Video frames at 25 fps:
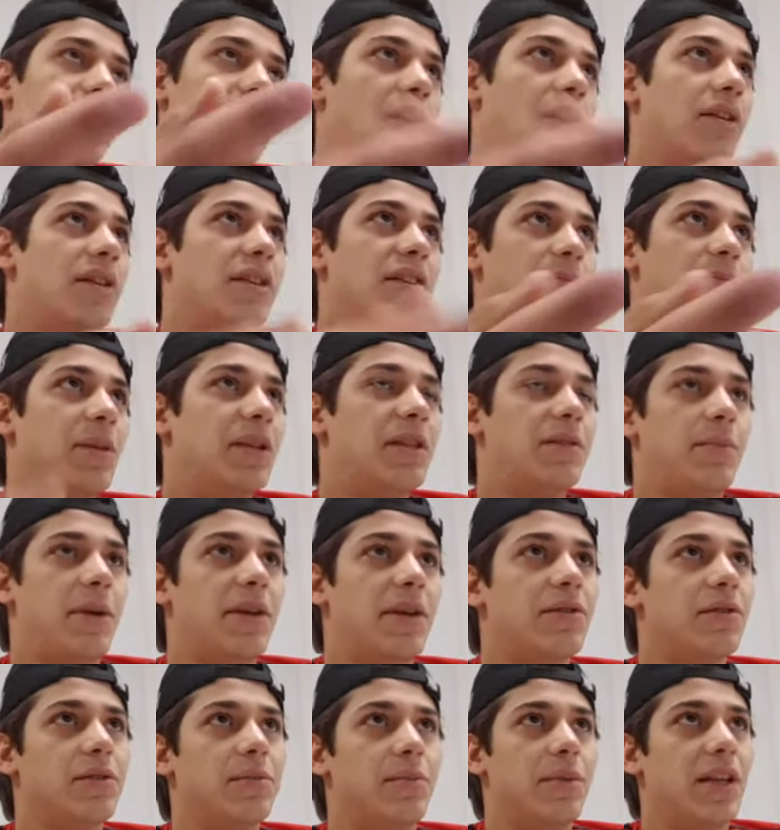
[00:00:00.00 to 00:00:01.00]
cutting speed,
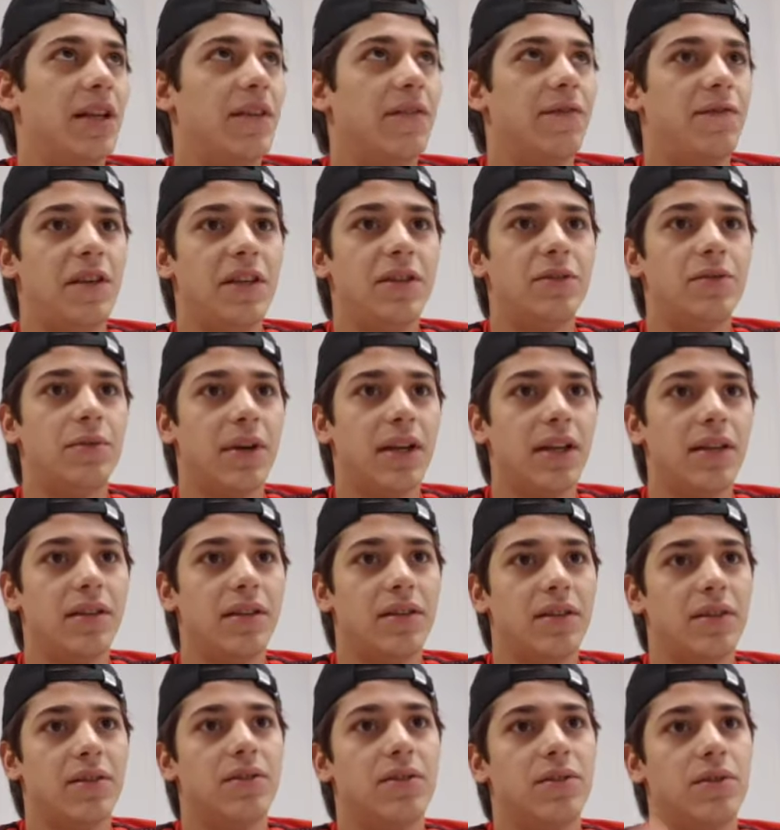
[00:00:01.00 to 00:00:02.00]
spindle speed, and feed
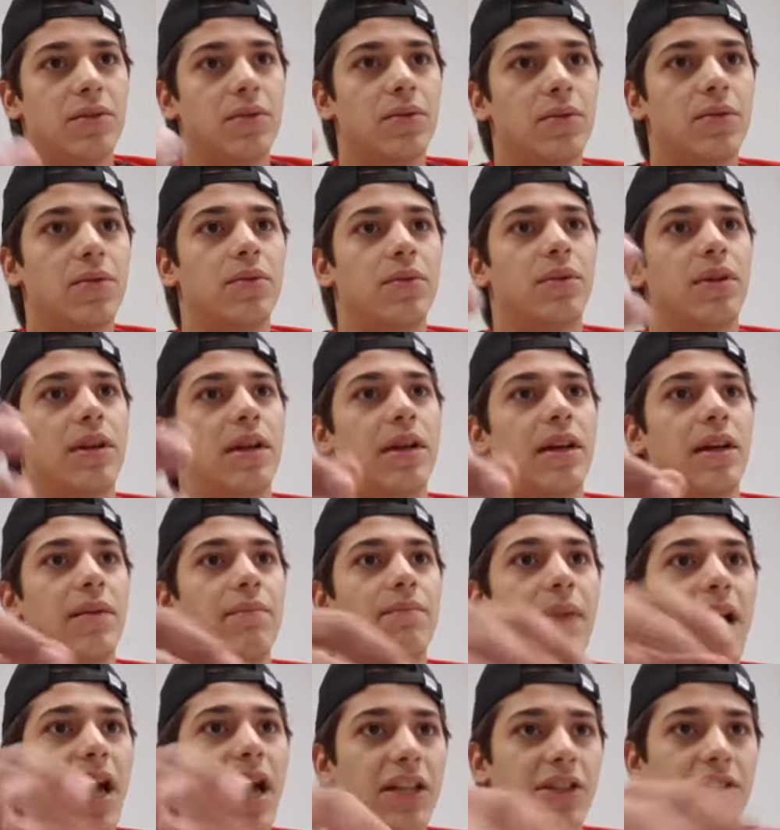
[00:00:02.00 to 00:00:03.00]
rate to
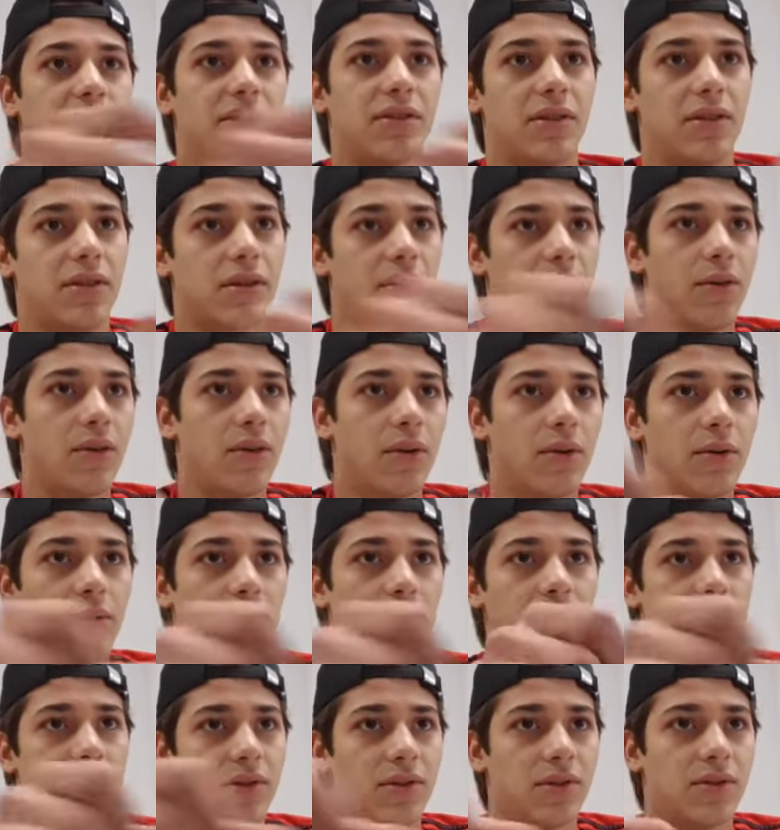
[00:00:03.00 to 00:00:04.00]
match
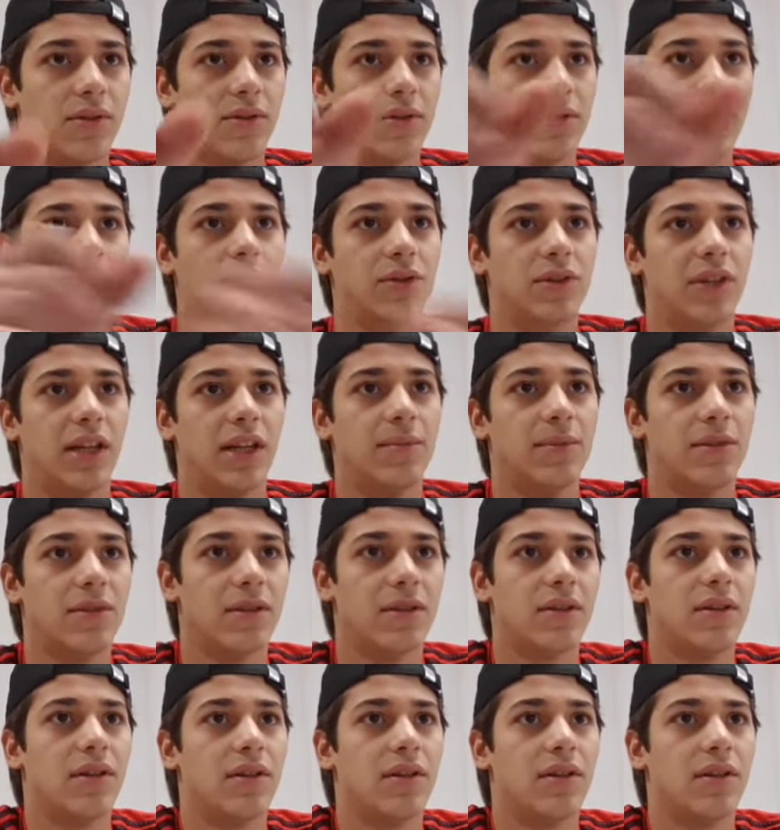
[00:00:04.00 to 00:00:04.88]
those times.